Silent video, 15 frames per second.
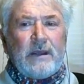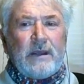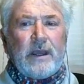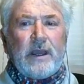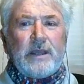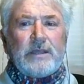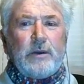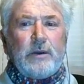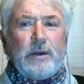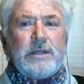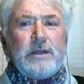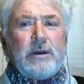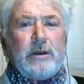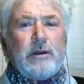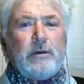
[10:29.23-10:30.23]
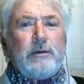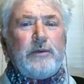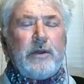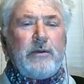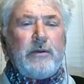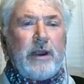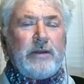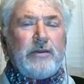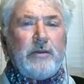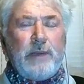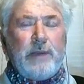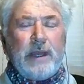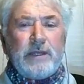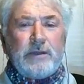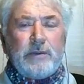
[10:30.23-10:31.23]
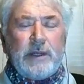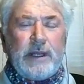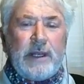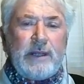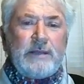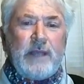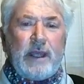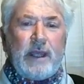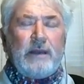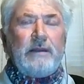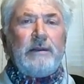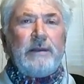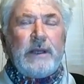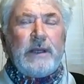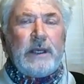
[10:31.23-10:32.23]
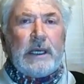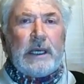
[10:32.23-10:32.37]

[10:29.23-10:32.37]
Okay, so we started off with the Right to Repair in 2010.